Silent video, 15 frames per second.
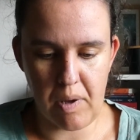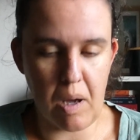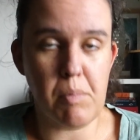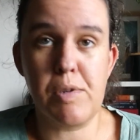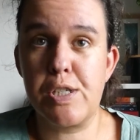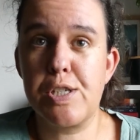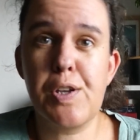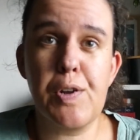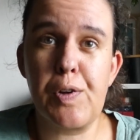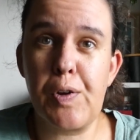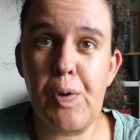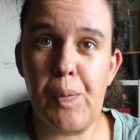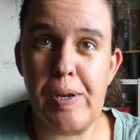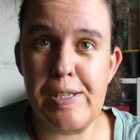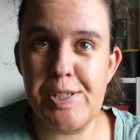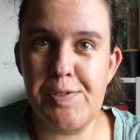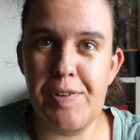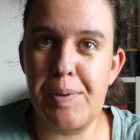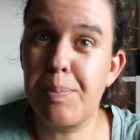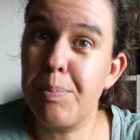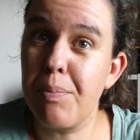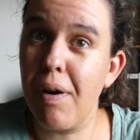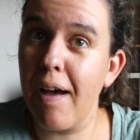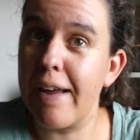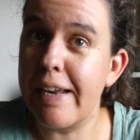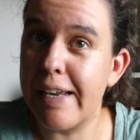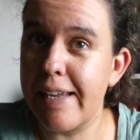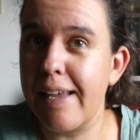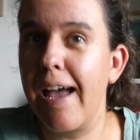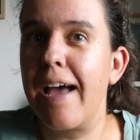I'm just gonna go into it
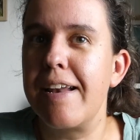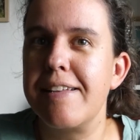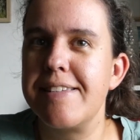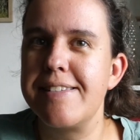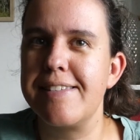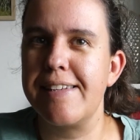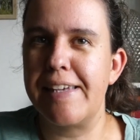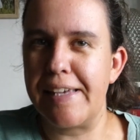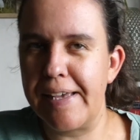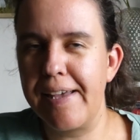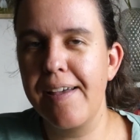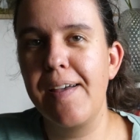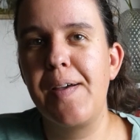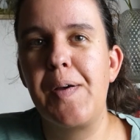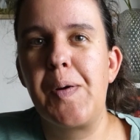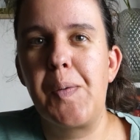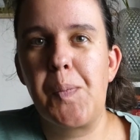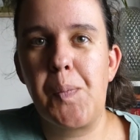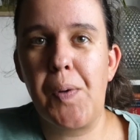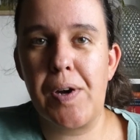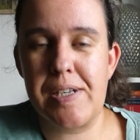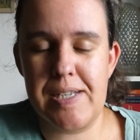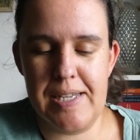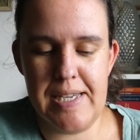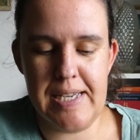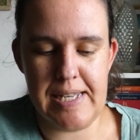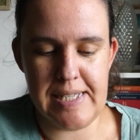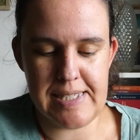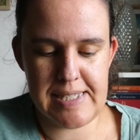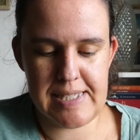blindly and see what
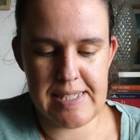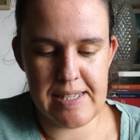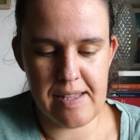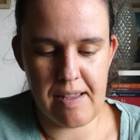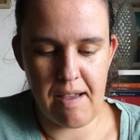it is.